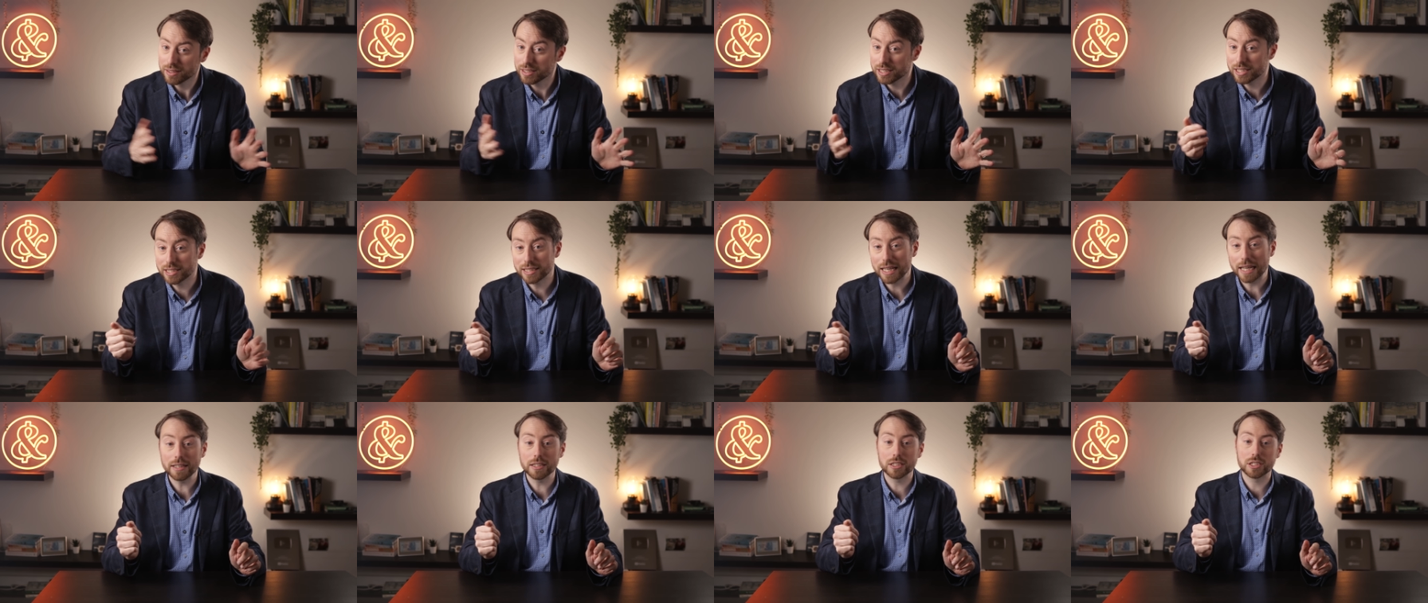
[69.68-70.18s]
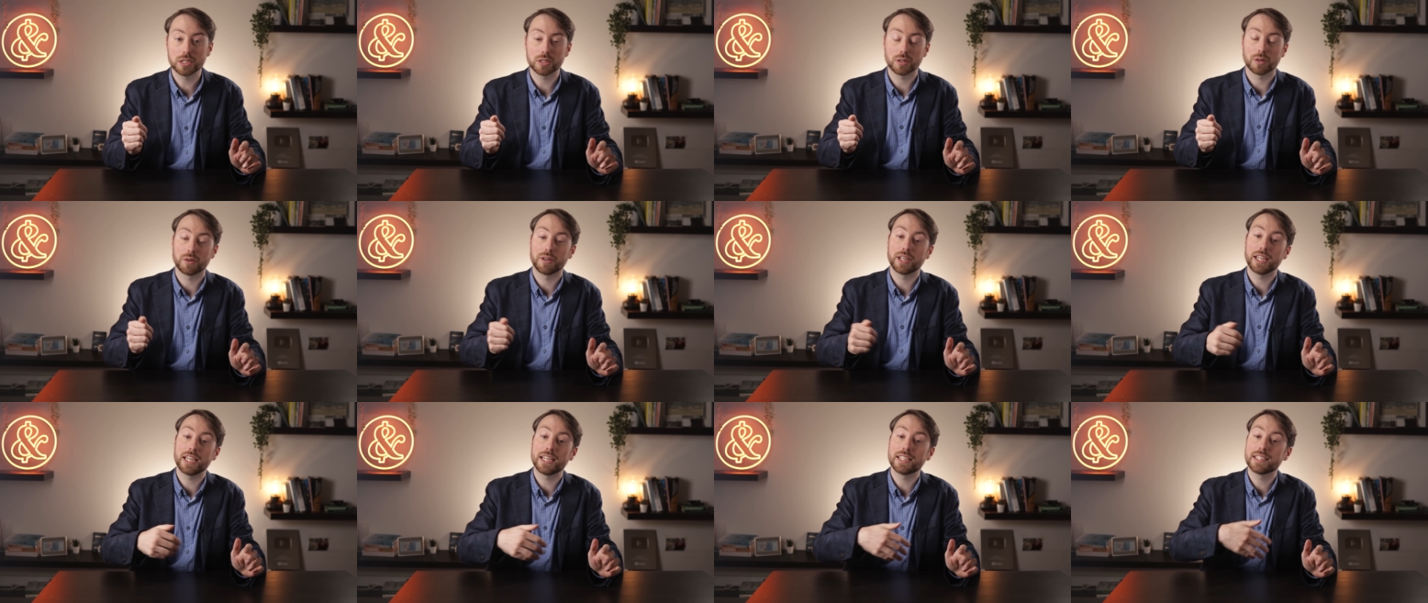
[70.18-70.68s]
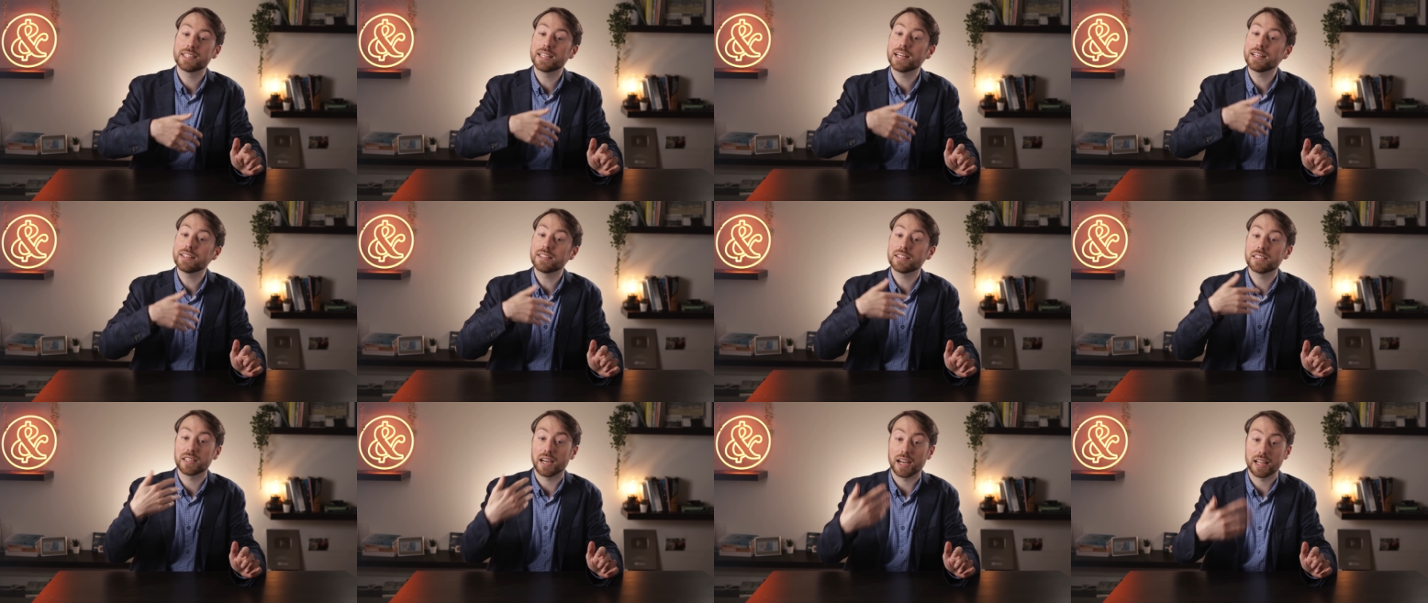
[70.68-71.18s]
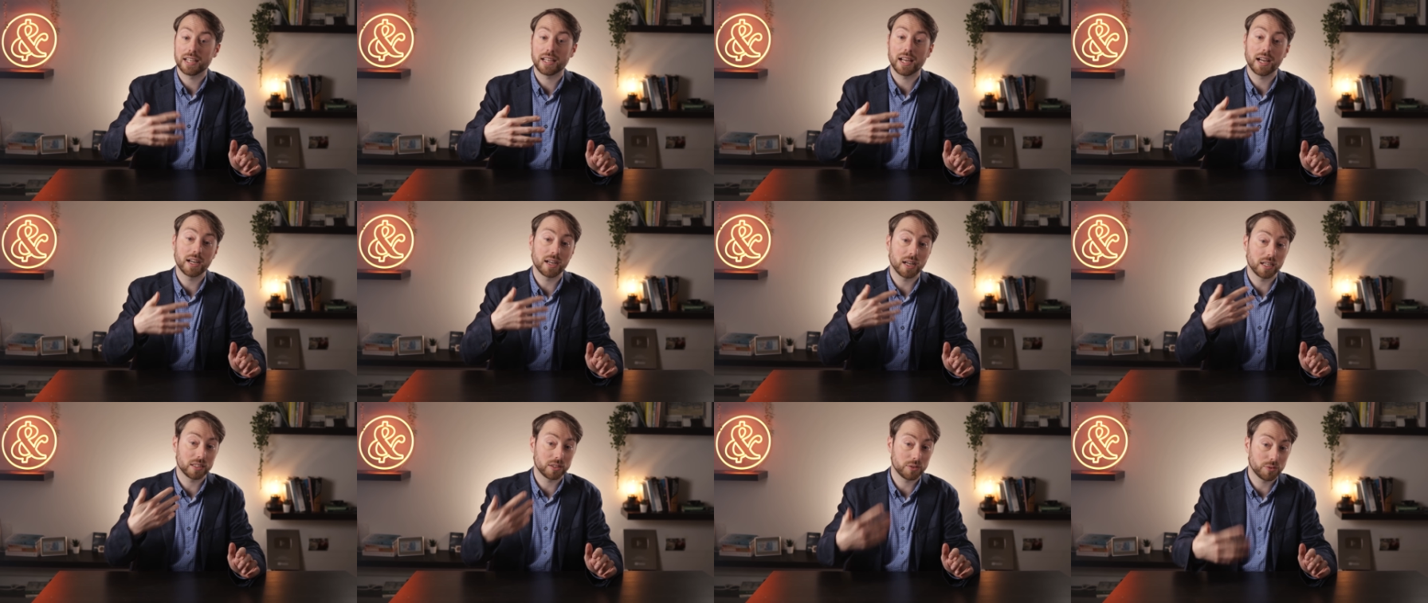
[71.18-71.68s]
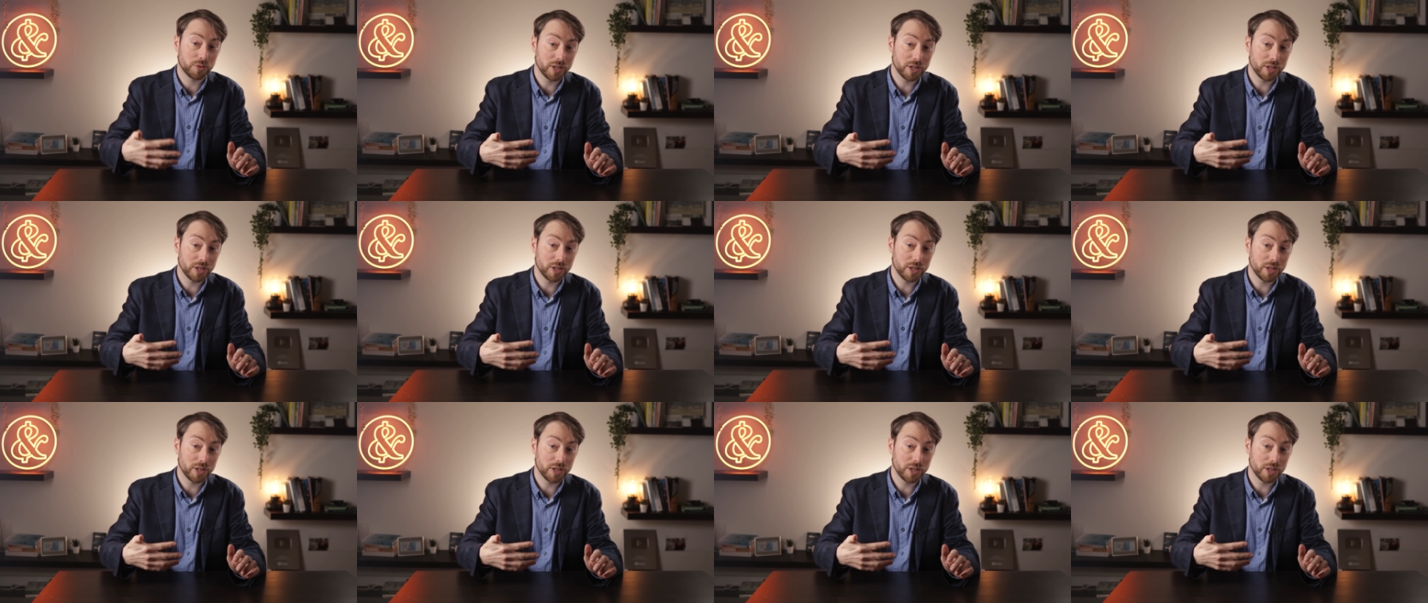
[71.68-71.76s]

The standard story is that China got